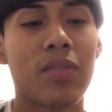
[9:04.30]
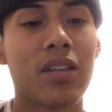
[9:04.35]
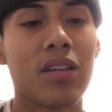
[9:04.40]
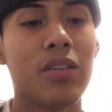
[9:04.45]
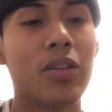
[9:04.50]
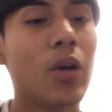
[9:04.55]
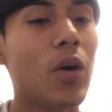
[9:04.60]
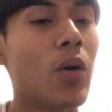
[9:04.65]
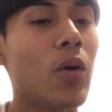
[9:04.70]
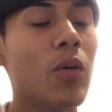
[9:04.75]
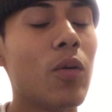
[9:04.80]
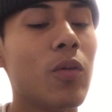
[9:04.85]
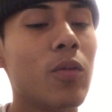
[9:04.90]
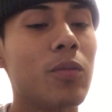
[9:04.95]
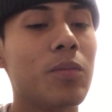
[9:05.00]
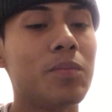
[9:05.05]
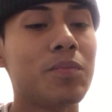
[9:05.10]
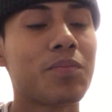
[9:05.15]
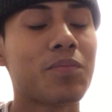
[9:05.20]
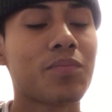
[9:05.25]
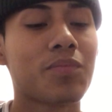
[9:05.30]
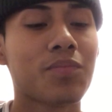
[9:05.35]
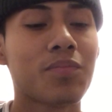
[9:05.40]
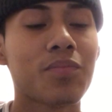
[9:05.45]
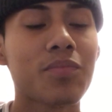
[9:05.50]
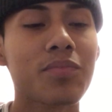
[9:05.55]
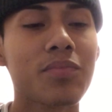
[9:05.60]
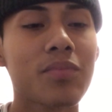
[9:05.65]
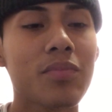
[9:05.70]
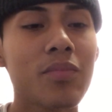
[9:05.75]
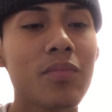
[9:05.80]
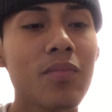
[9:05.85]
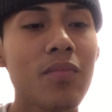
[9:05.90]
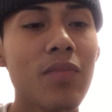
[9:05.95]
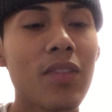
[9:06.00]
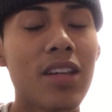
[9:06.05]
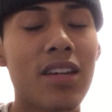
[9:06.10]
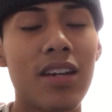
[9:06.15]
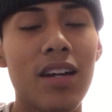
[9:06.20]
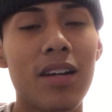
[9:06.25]
know,
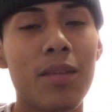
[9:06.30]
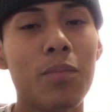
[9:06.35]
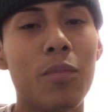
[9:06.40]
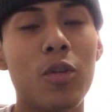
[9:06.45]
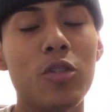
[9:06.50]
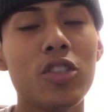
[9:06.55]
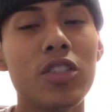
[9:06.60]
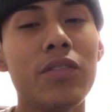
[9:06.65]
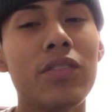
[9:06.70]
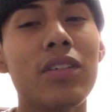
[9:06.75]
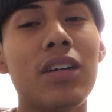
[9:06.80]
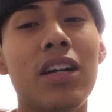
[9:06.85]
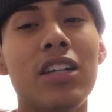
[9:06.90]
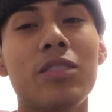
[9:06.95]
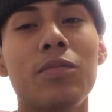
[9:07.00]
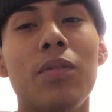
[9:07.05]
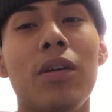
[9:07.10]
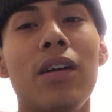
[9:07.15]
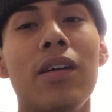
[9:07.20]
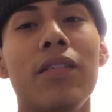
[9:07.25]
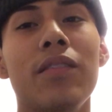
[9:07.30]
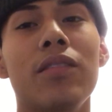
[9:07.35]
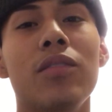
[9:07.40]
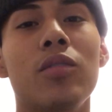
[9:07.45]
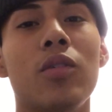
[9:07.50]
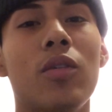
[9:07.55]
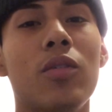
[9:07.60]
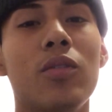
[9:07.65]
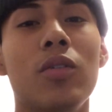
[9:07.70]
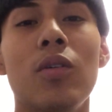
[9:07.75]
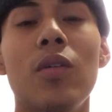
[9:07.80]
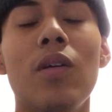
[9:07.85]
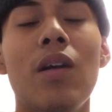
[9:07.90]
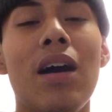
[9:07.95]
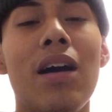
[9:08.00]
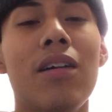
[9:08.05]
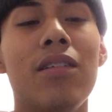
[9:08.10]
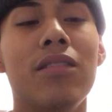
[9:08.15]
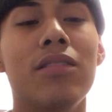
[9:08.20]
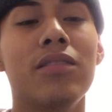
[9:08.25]
most of you guys probably don't know
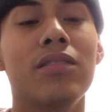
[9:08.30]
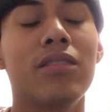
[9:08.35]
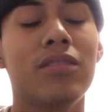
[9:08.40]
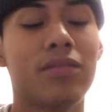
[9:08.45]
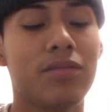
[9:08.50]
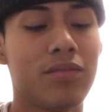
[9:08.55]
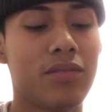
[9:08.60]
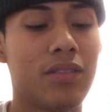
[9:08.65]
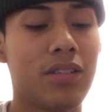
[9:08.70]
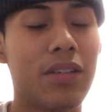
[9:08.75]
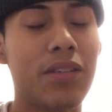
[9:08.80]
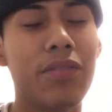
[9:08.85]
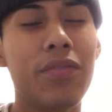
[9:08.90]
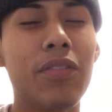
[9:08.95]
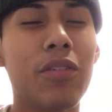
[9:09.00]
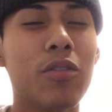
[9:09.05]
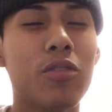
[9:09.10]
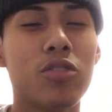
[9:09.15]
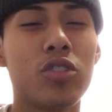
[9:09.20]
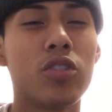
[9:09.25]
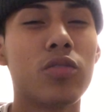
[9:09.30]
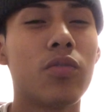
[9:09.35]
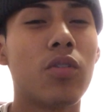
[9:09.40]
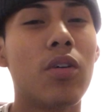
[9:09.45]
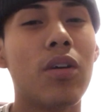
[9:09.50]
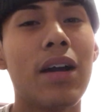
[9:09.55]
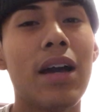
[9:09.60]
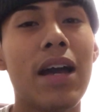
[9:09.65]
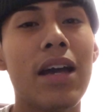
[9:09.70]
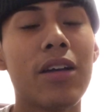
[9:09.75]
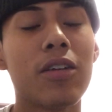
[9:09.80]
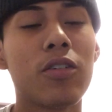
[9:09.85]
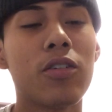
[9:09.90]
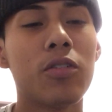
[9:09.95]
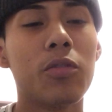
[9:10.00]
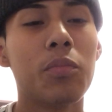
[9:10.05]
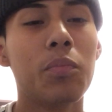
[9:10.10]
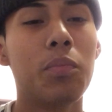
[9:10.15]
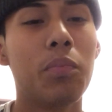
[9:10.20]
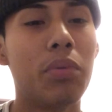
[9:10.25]
how it feels to roll an
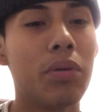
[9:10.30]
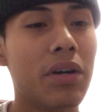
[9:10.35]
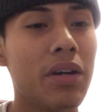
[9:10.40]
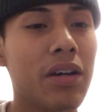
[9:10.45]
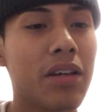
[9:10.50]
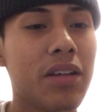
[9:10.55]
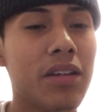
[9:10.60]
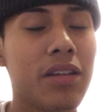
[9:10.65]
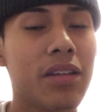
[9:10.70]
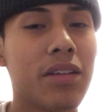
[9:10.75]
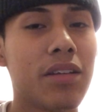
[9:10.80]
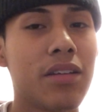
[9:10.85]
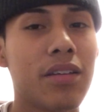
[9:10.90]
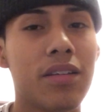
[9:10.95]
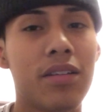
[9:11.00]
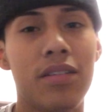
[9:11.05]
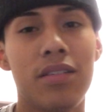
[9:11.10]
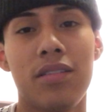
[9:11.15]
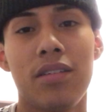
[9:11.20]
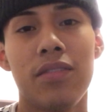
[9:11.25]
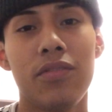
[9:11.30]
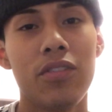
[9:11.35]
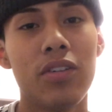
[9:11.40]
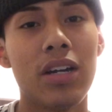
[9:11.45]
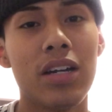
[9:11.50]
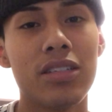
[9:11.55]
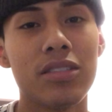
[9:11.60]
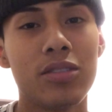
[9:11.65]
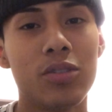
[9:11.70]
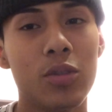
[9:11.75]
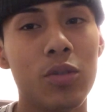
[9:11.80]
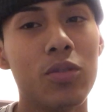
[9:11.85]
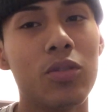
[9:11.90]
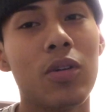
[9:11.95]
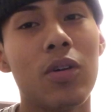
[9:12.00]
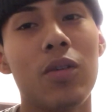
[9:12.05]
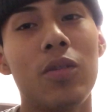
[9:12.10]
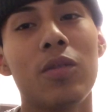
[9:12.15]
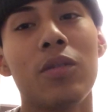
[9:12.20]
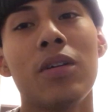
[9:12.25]
ankle, but if you guys do
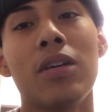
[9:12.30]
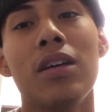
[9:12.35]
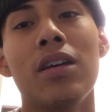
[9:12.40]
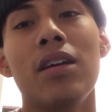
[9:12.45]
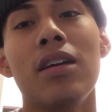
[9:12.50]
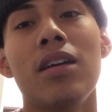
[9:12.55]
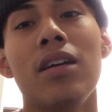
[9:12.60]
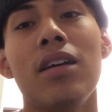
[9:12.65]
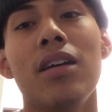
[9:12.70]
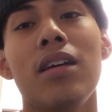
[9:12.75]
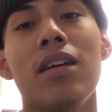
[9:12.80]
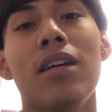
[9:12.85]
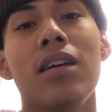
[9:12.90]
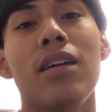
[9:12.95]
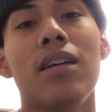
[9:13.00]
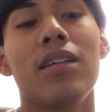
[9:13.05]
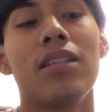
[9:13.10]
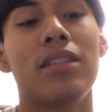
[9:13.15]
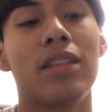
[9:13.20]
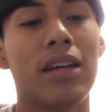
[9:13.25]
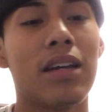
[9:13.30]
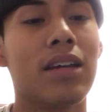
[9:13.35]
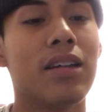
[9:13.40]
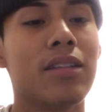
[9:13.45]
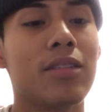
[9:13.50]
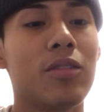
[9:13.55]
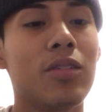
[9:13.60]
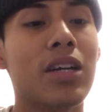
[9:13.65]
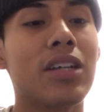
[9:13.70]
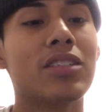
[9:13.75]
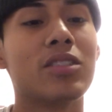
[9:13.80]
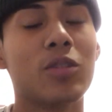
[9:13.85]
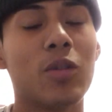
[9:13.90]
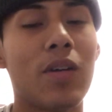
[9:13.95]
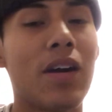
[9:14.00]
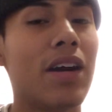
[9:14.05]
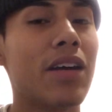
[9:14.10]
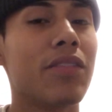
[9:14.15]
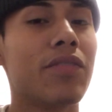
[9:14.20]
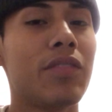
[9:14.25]
know, then you guys know
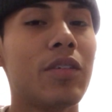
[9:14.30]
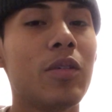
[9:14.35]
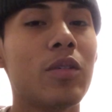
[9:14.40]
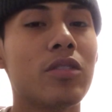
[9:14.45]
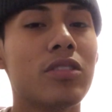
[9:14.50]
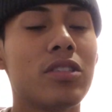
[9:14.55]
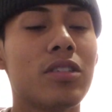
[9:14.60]
how it feels.